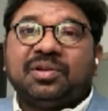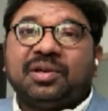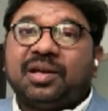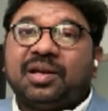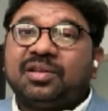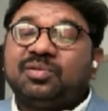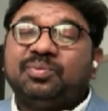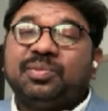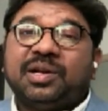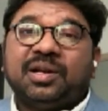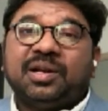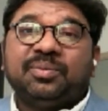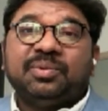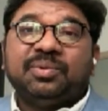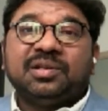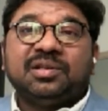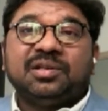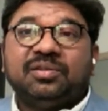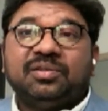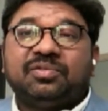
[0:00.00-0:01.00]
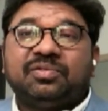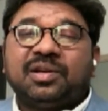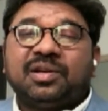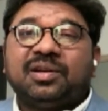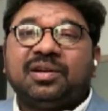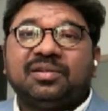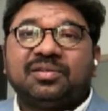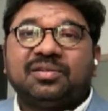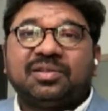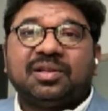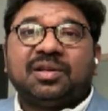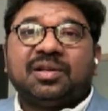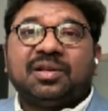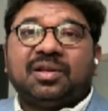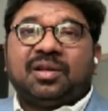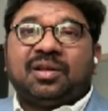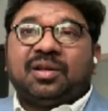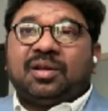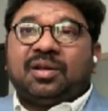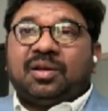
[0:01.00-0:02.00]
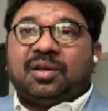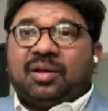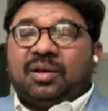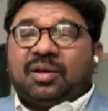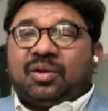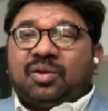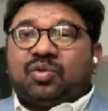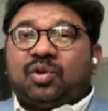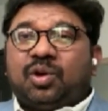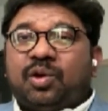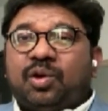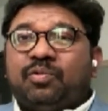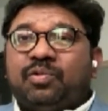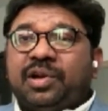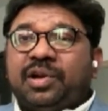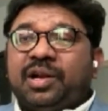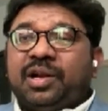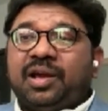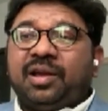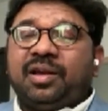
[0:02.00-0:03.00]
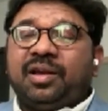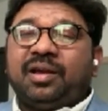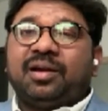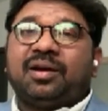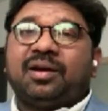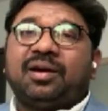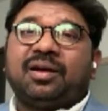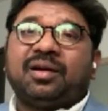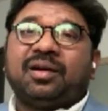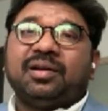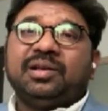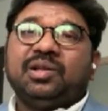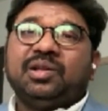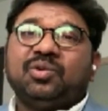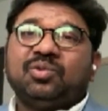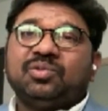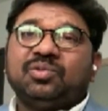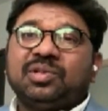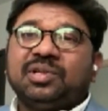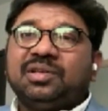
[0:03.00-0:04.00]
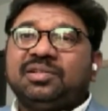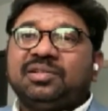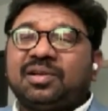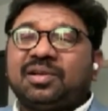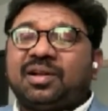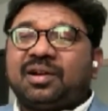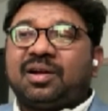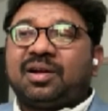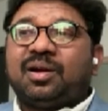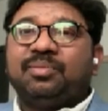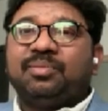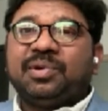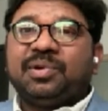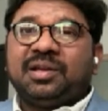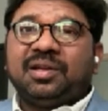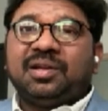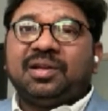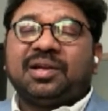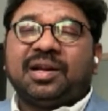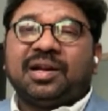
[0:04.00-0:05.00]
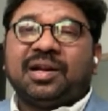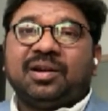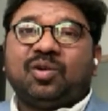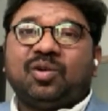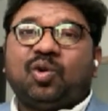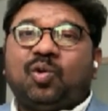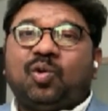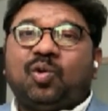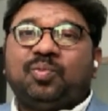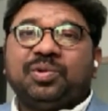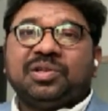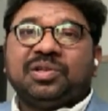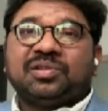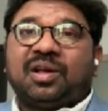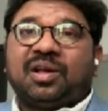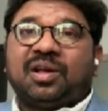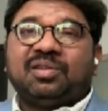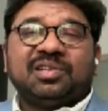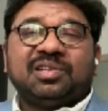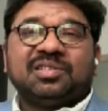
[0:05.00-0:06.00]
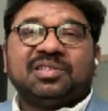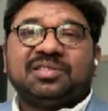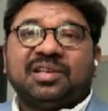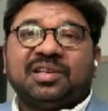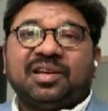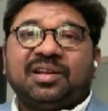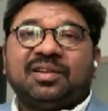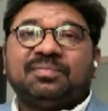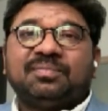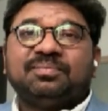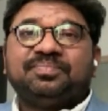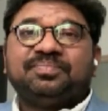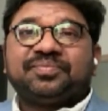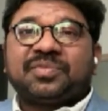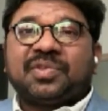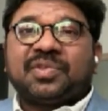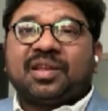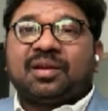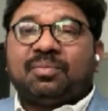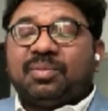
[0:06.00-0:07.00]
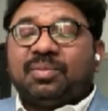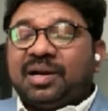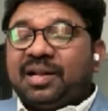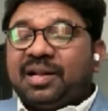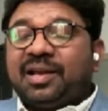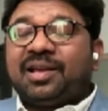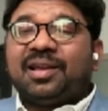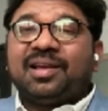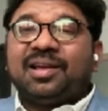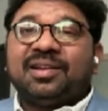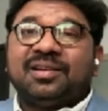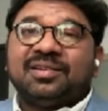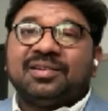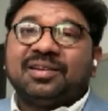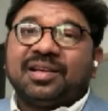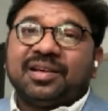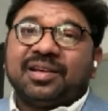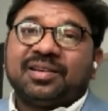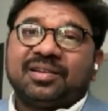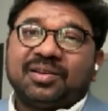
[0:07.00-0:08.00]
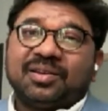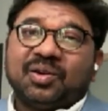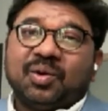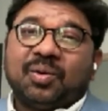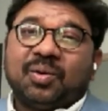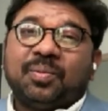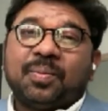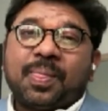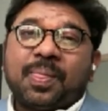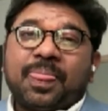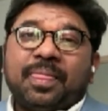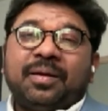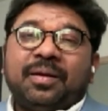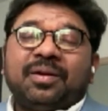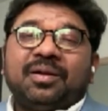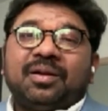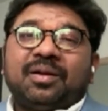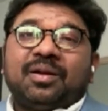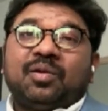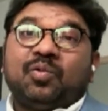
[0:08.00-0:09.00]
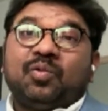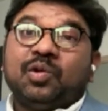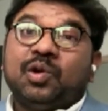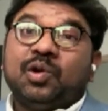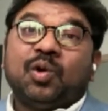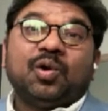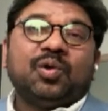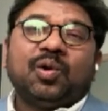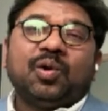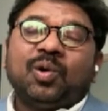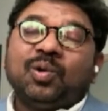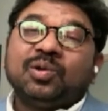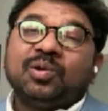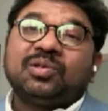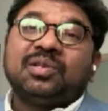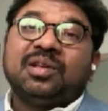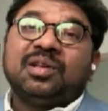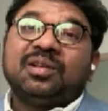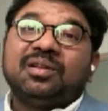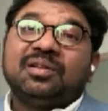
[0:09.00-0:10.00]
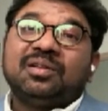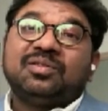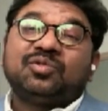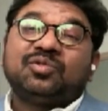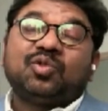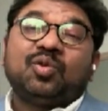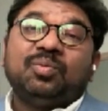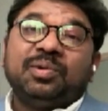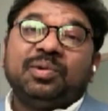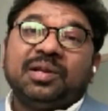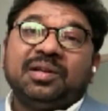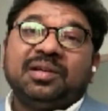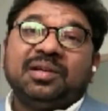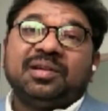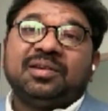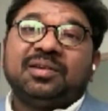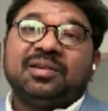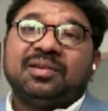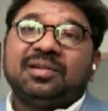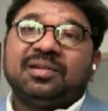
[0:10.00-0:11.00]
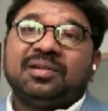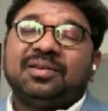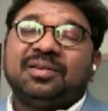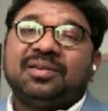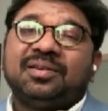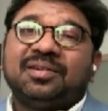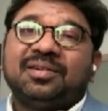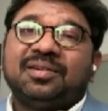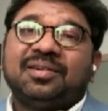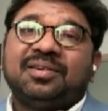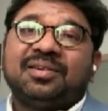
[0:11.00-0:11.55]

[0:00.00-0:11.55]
has made a big difference. So every day, new things are coming, and hope is always there. But again, we don't know still so many